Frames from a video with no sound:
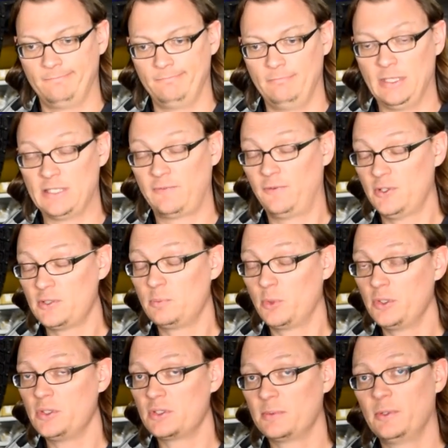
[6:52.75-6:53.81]
Makes first more
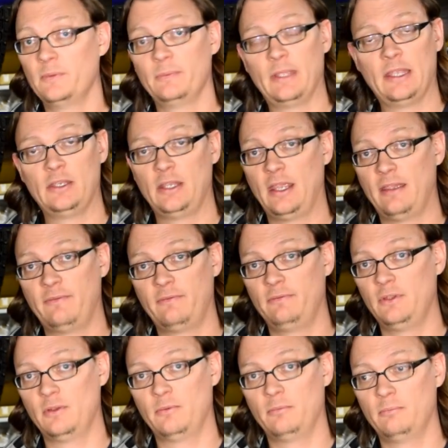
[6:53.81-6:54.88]
usable, and you have,
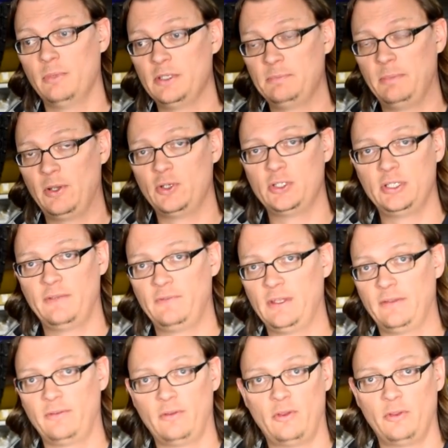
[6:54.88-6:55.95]
you know, much better
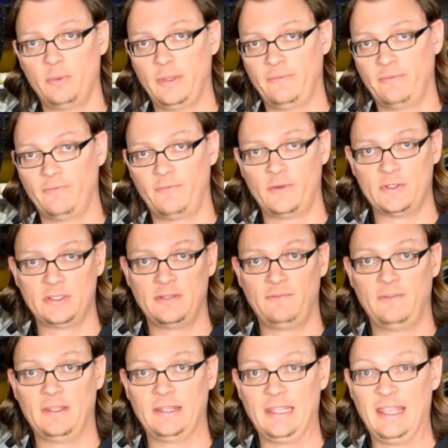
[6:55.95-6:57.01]
shifting all the way from first to
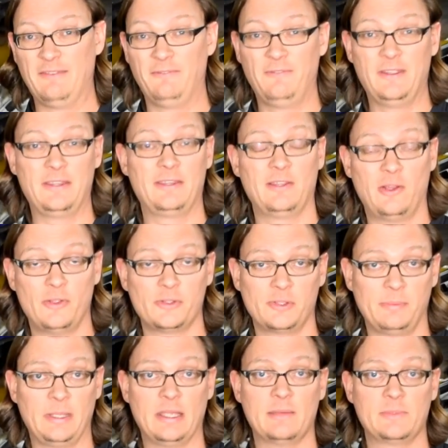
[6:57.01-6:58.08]
fifth, and fifth
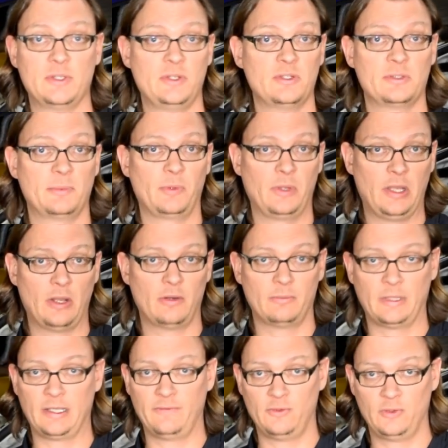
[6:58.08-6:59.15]
also becomes a usable gear.
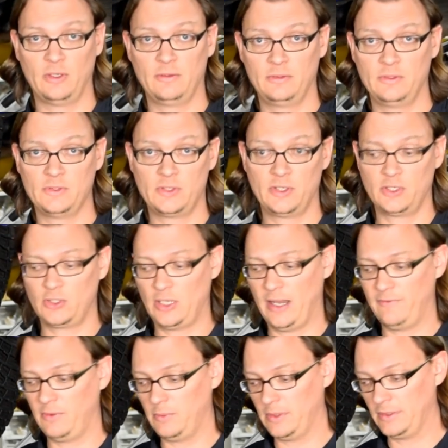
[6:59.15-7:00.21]
Like if you do circuit
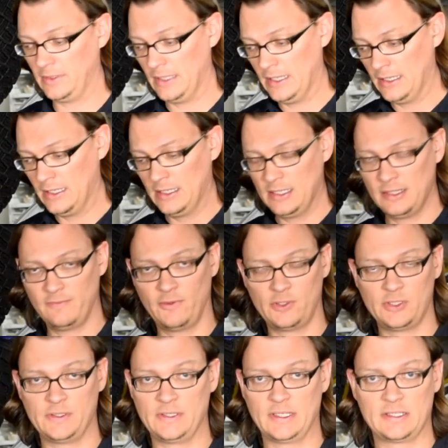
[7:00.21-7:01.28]
driving with the
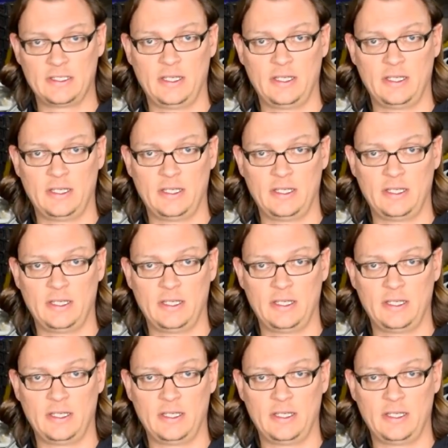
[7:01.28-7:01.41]
version 6